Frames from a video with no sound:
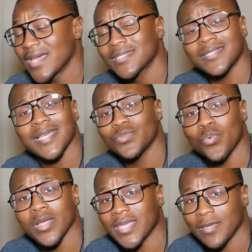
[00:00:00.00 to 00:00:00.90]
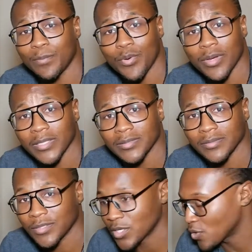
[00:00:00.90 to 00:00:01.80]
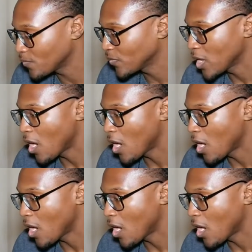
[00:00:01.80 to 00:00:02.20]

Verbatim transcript: That's that's one key point, you know.